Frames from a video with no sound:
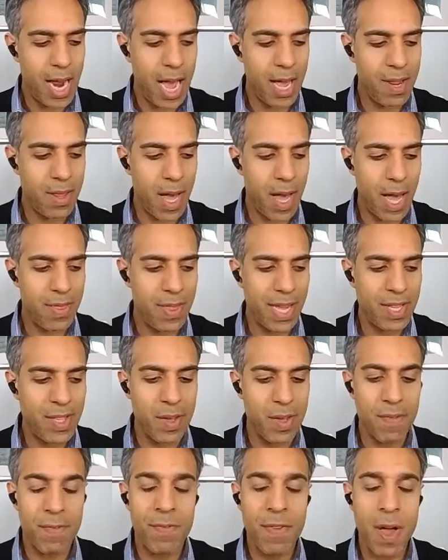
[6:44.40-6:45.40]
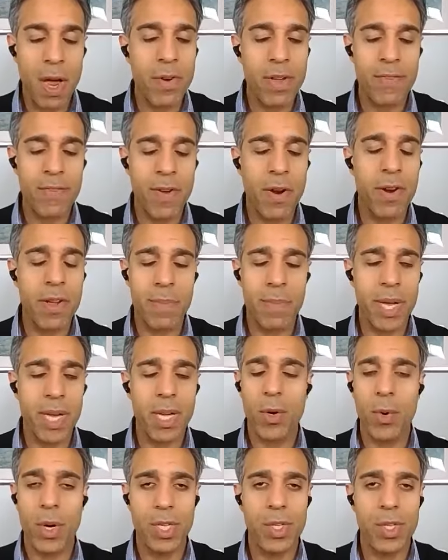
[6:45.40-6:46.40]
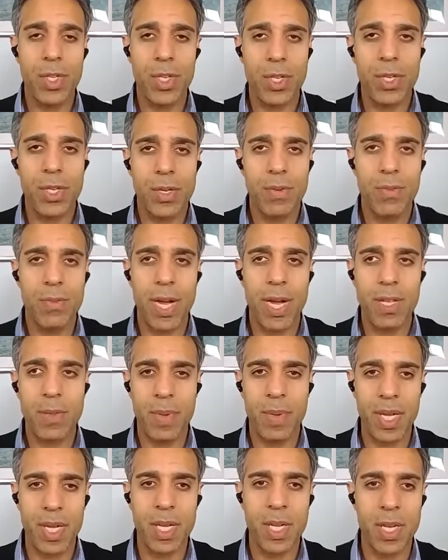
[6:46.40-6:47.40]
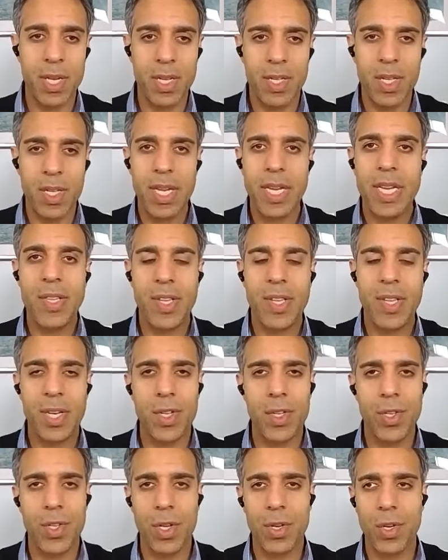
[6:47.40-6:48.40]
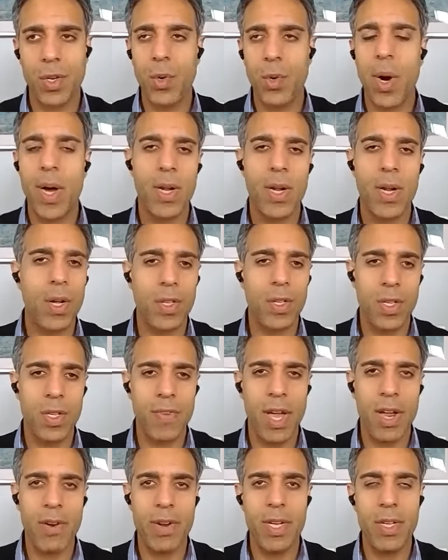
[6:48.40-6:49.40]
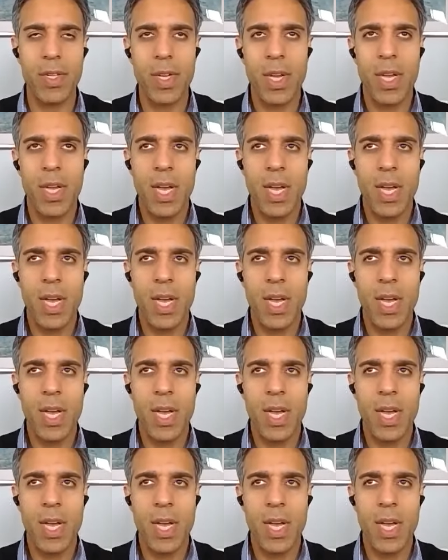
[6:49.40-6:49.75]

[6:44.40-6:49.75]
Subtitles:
and that's a very, very big question, right? Because it touches on quite a lot of areas.